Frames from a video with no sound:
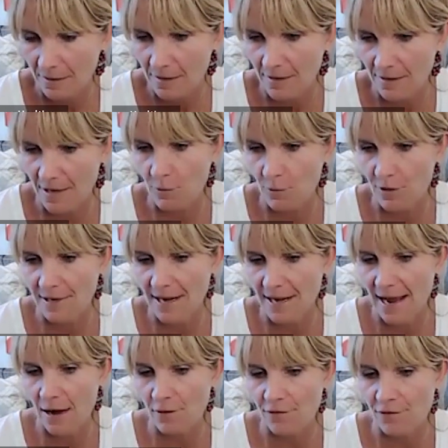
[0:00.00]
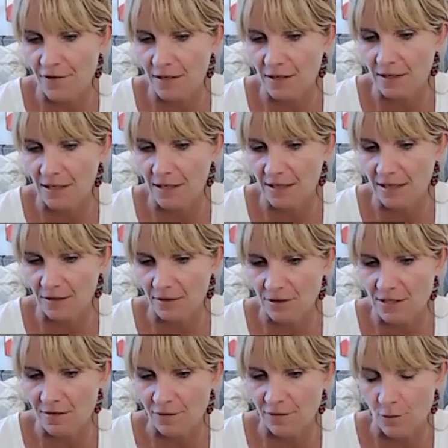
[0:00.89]
that we're now feeling
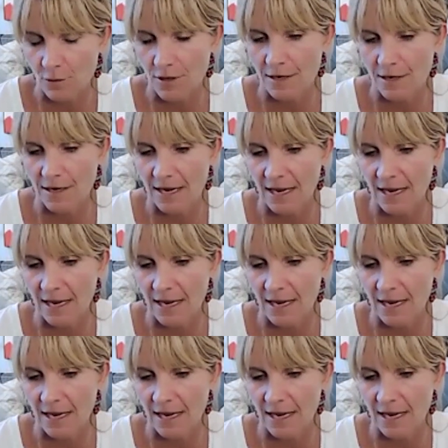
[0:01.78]
guilty for,